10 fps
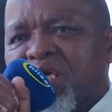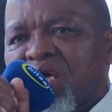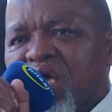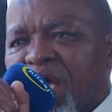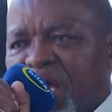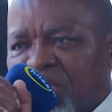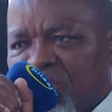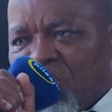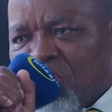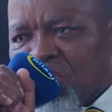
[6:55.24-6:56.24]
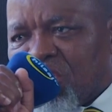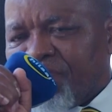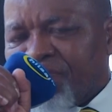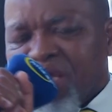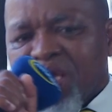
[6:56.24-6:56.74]
head on.
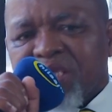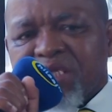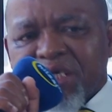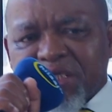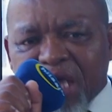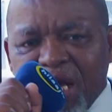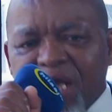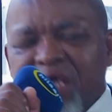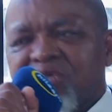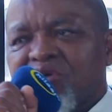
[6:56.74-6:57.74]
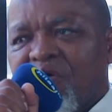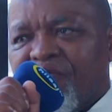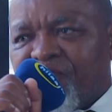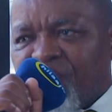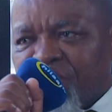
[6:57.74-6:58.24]
Mm. The challenge of
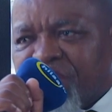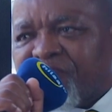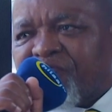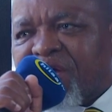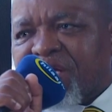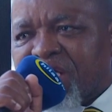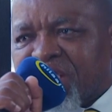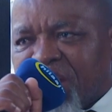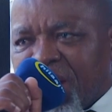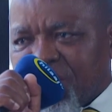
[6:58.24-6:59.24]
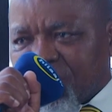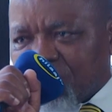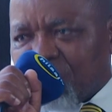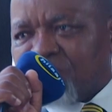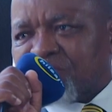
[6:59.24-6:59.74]
foreign funded
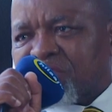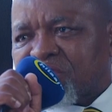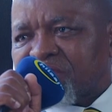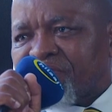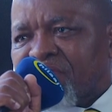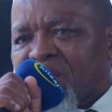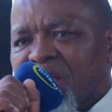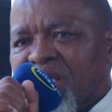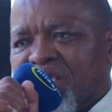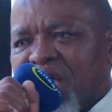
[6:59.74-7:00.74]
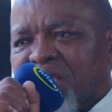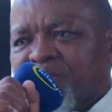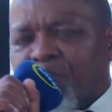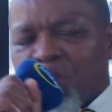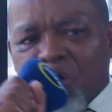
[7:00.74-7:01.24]
NGOs mm. that
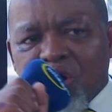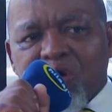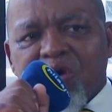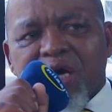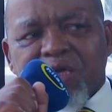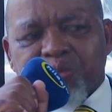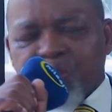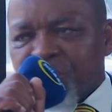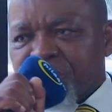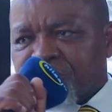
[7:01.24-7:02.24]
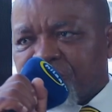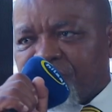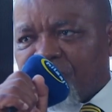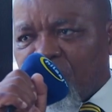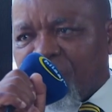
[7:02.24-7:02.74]
block exploration of
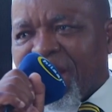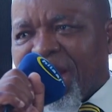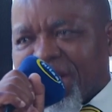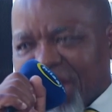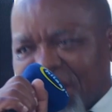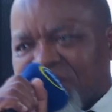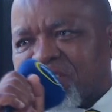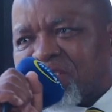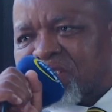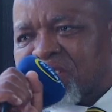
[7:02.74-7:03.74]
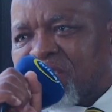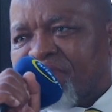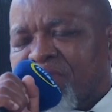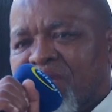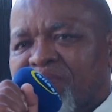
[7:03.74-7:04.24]
oil and gas. Mm
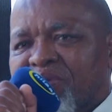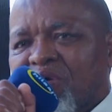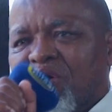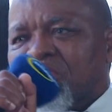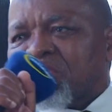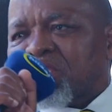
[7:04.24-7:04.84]
because the